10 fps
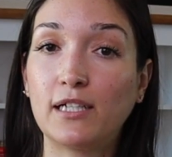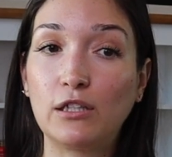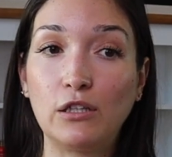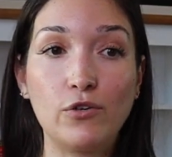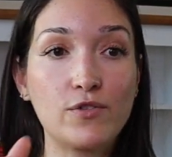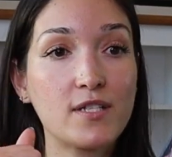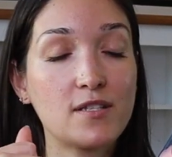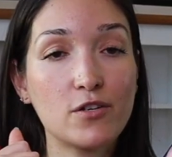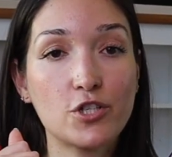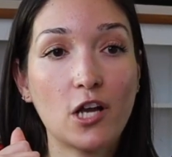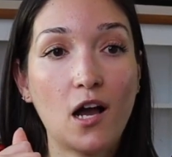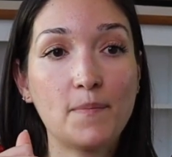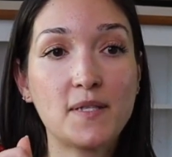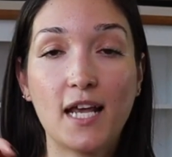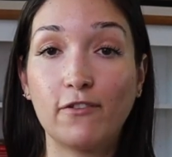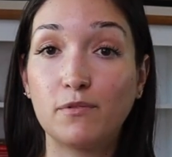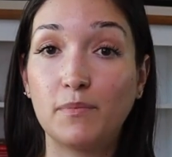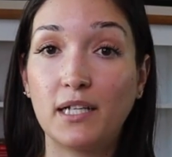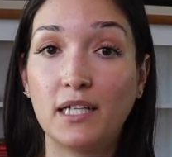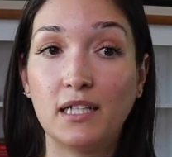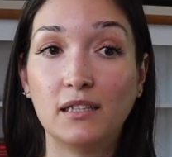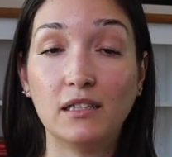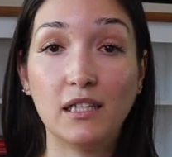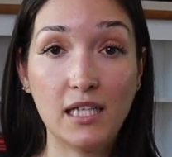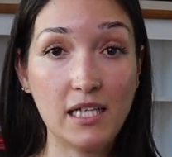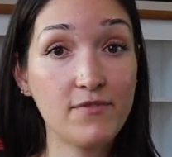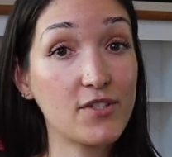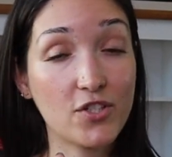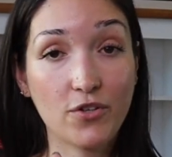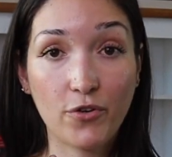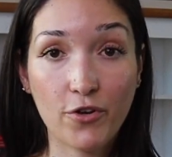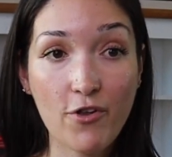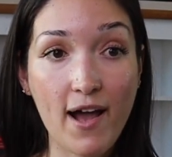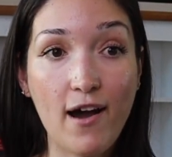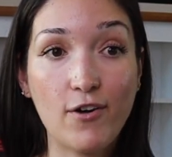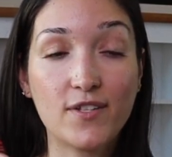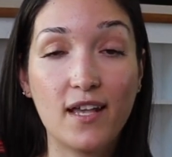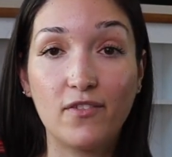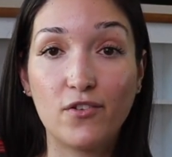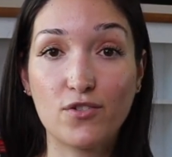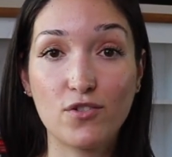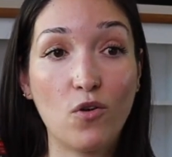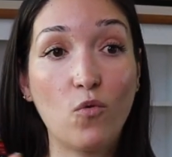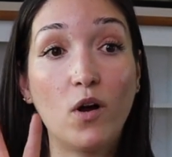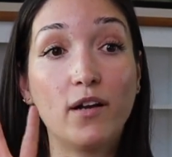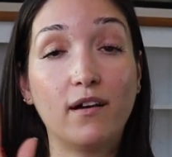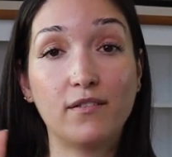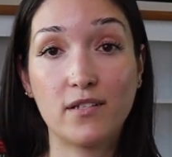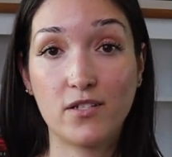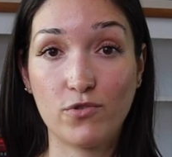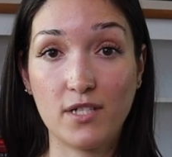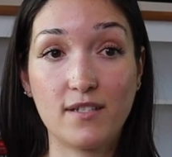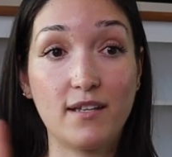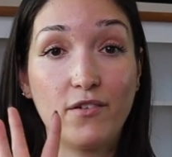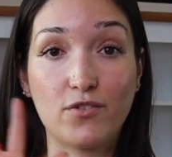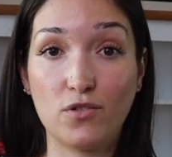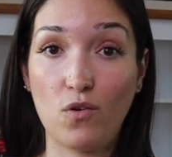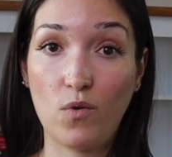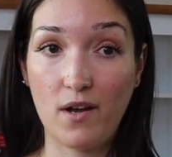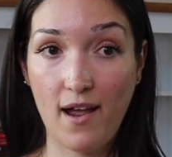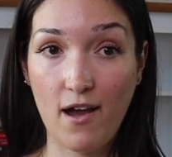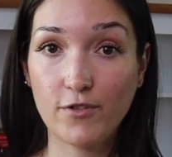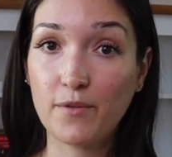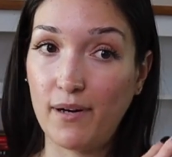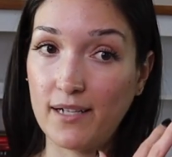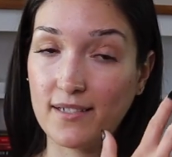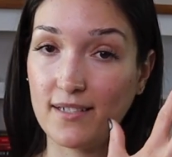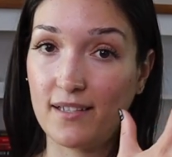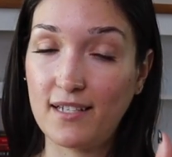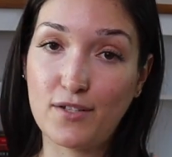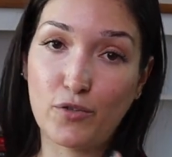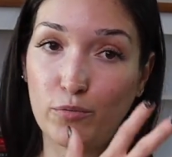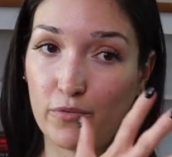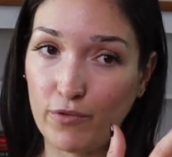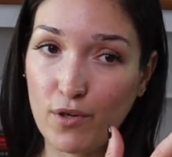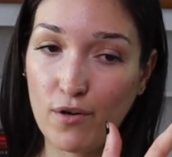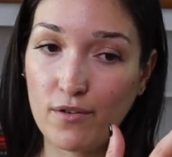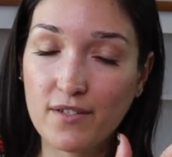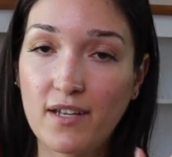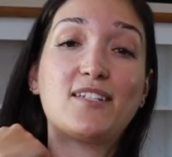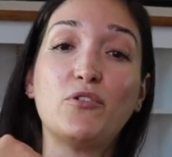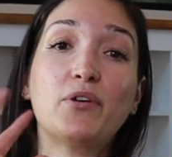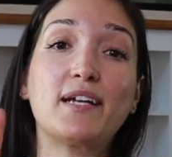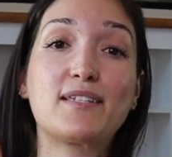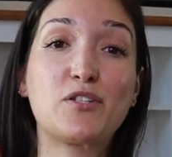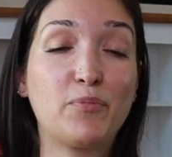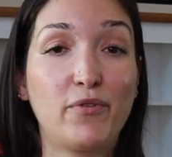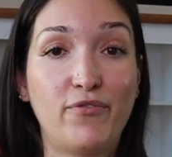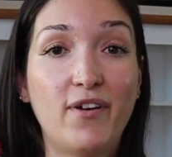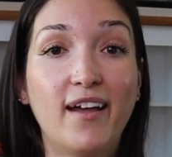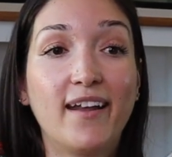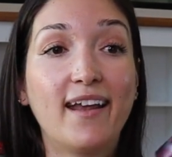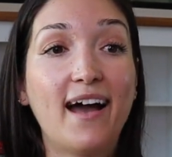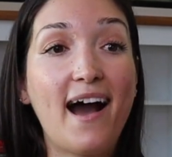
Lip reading: closes their shops, everybody leaves to go to their house, and there's no one on the streets and there's no one out but these group of girls. The story is super fun.